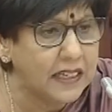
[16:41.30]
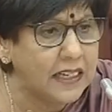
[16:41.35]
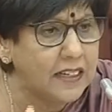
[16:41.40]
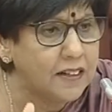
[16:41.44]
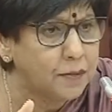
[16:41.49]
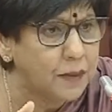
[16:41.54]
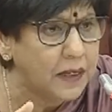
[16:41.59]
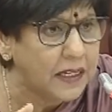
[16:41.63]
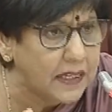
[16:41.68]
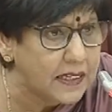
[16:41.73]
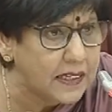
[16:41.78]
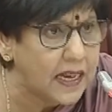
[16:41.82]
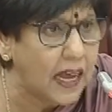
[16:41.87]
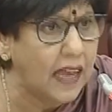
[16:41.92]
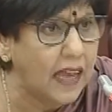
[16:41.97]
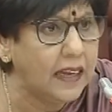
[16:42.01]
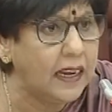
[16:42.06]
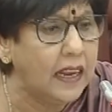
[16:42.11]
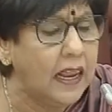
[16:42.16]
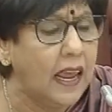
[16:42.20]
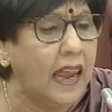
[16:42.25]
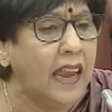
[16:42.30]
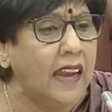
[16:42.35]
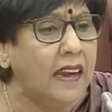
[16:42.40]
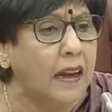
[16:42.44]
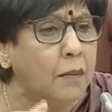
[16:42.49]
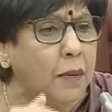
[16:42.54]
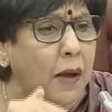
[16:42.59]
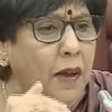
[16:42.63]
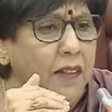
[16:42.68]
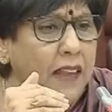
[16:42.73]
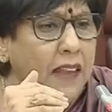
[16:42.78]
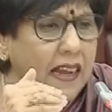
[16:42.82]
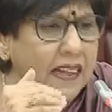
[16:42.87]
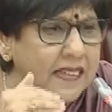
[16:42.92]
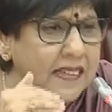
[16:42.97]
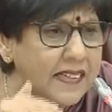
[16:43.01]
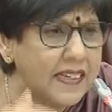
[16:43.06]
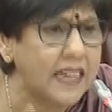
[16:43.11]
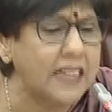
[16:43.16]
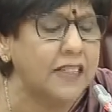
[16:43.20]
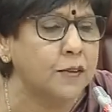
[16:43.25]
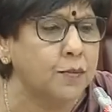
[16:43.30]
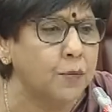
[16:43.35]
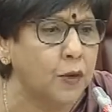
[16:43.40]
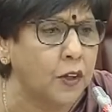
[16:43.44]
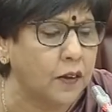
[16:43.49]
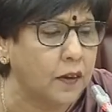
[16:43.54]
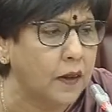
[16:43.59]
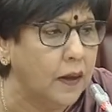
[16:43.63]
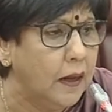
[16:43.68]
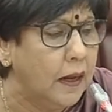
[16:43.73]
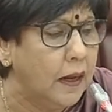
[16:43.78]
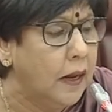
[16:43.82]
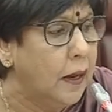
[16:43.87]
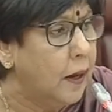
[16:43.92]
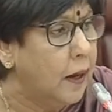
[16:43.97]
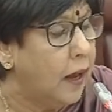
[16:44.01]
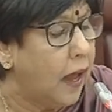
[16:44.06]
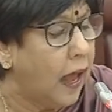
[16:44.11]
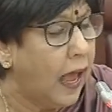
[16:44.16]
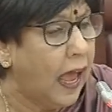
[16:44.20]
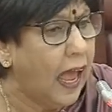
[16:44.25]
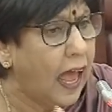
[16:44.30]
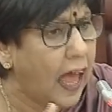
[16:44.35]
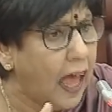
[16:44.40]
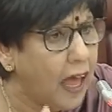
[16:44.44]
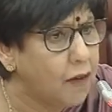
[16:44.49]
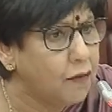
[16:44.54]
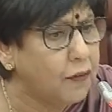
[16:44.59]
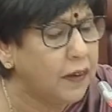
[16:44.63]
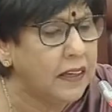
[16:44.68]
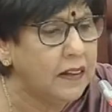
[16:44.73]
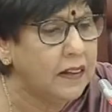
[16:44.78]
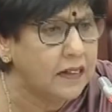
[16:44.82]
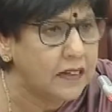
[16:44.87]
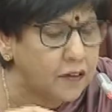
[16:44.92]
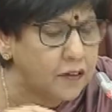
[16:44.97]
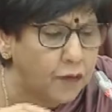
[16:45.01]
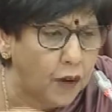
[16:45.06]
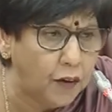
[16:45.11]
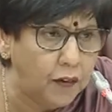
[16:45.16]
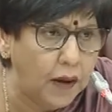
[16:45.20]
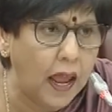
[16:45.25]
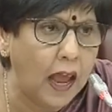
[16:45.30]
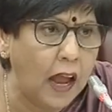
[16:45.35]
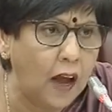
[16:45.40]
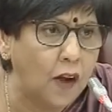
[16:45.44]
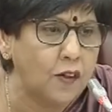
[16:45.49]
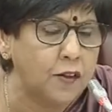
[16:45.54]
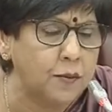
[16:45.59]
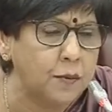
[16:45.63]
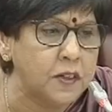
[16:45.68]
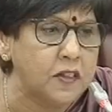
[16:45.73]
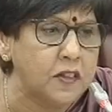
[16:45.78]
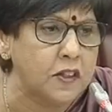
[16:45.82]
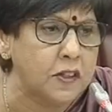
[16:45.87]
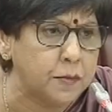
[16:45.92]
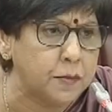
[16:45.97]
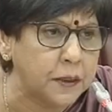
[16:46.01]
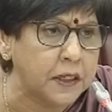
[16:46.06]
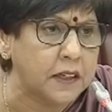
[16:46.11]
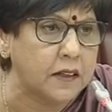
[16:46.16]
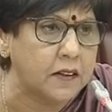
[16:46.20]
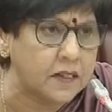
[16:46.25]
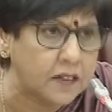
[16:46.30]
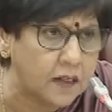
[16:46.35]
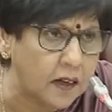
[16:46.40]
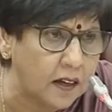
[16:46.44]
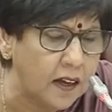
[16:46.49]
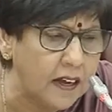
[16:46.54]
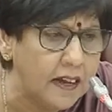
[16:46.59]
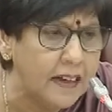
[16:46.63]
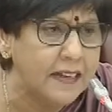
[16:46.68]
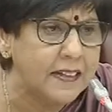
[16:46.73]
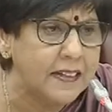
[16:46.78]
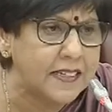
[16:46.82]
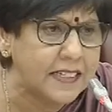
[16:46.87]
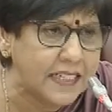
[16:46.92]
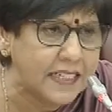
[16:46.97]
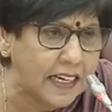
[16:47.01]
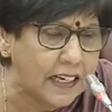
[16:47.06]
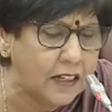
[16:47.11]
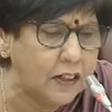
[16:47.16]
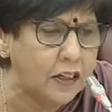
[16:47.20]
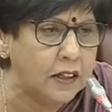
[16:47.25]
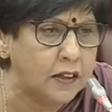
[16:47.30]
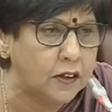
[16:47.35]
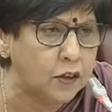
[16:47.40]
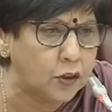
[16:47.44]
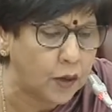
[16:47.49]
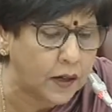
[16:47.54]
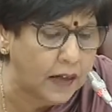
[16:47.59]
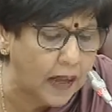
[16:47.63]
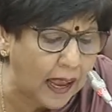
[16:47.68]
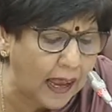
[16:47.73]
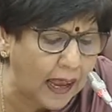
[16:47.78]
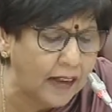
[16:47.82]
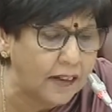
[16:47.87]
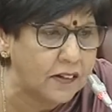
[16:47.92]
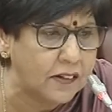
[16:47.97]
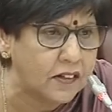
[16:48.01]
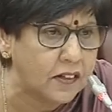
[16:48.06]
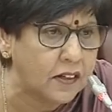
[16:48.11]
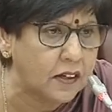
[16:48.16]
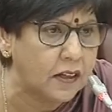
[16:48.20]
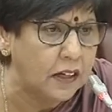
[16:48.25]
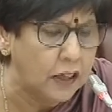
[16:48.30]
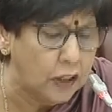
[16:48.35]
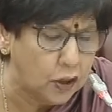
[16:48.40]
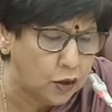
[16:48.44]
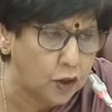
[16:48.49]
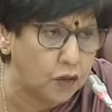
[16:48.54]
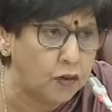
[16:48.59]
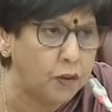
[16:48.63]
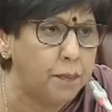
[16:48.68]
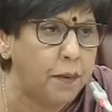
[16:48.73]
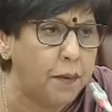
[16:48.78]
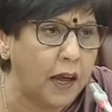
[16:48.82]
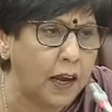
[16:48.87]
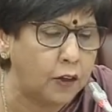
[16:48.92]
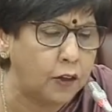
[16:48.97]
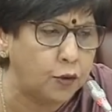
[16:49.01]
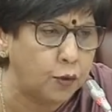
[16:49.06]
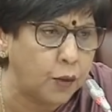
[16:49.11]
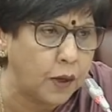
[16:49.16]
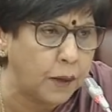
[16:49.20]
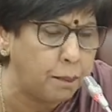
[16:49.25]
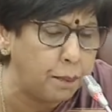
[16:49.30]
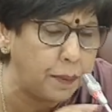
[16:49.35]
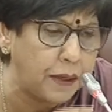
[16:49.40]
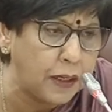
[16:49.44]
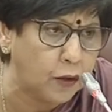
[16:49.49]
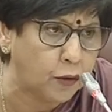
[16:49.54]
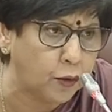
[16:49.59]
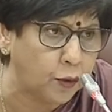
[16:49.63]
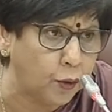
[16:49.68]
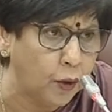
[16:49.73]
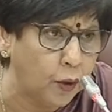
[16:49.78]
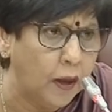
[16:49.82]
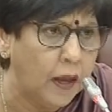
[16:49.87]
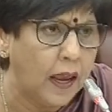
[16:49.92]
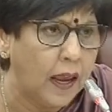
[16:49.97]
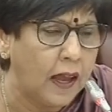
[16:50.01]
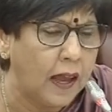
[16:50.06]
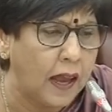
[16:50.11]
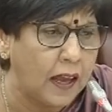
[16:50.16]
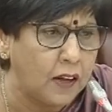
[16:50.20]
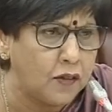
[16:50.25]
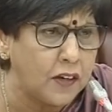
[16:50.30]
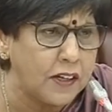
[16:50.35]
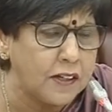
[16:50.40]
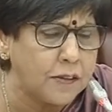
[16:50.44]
what is being done and about the assessment, I have in this very house, Mr. Speaker, sir, stated to an answer to a reply to a PQ